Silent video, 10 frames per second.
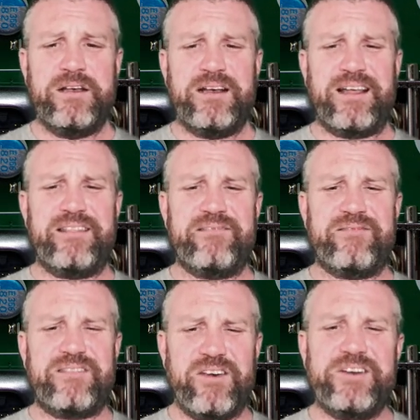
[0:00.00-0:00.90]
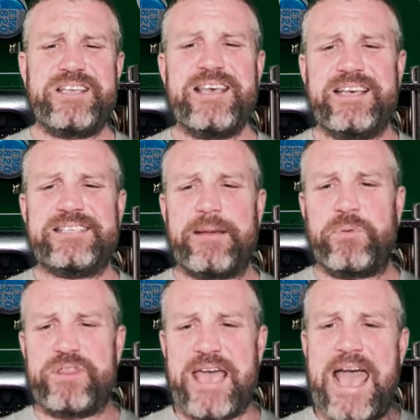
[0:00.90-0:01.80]
And the idea is that by
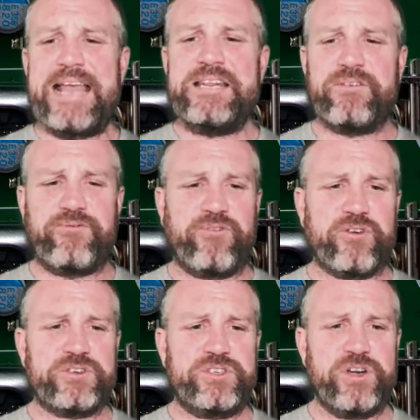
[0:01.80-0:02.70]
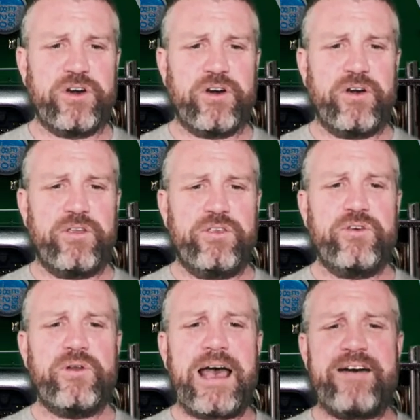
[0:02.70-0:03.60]
the end of first year,
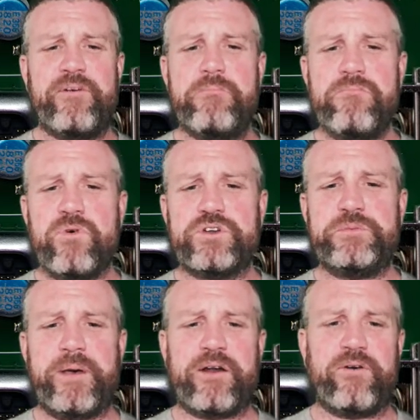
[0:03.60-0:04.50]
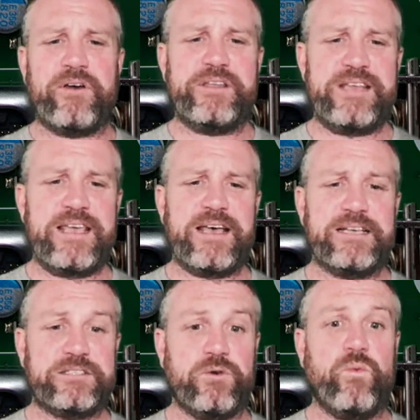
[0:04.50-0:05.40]
you'll have a much better idea
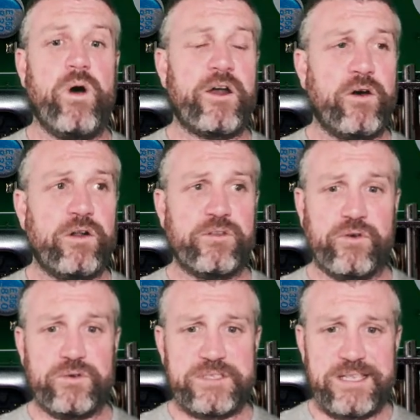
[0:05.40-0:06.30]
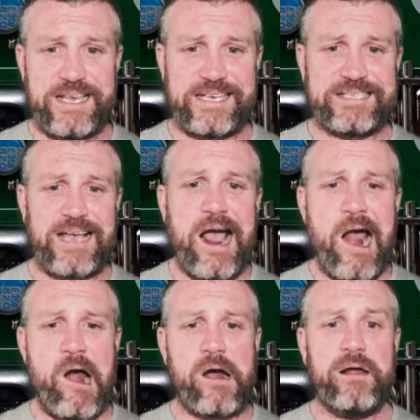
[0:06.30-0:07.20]
as to what all of those things
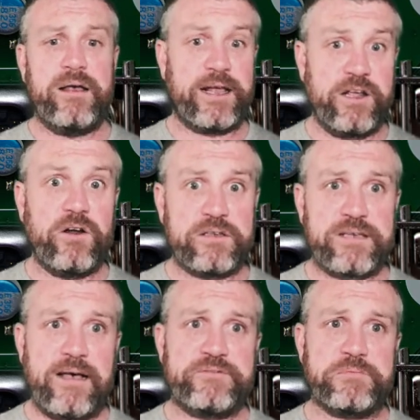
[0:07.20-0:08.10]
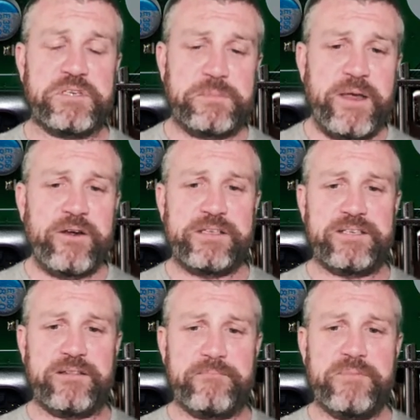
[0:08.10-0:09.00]
are. And you'll also have some experience
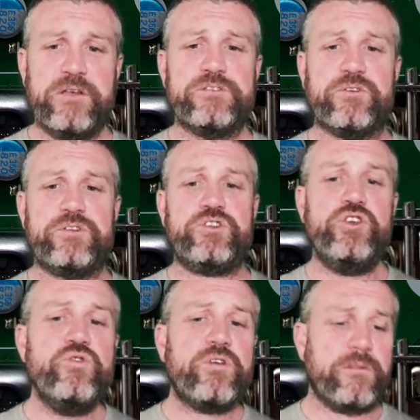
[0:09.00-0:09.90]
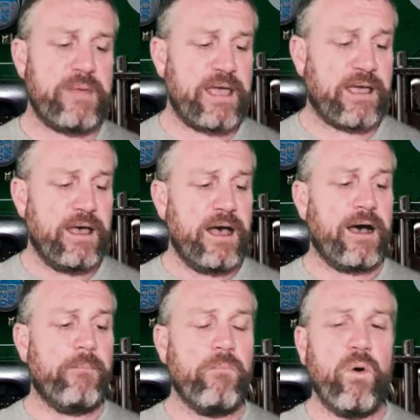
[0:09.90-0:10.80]
in them so that you can make a
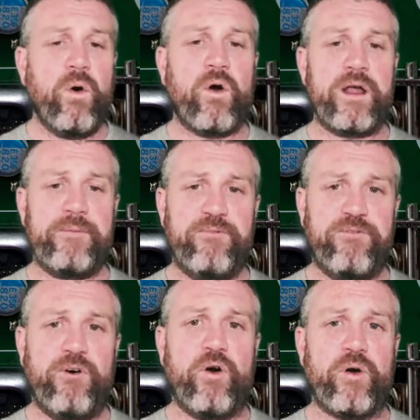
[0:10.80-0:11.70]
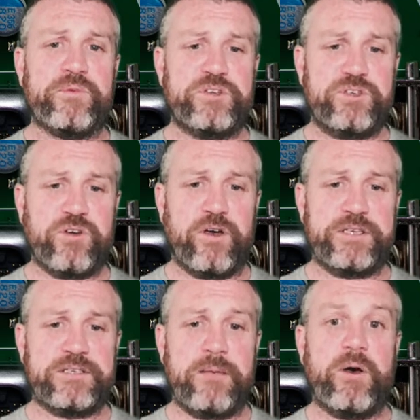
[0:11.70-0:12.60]
more informed
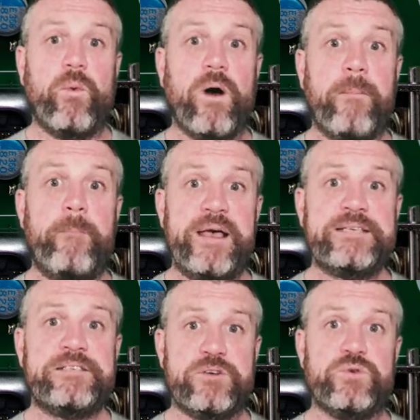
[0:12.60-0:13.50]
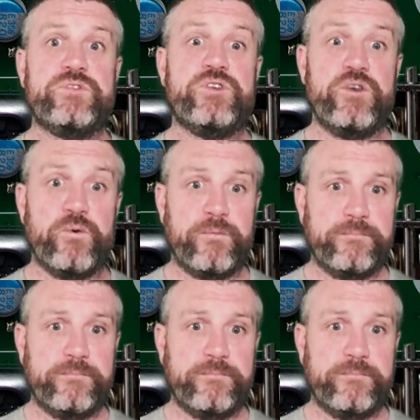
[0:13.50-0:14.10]
choice about what best suits you.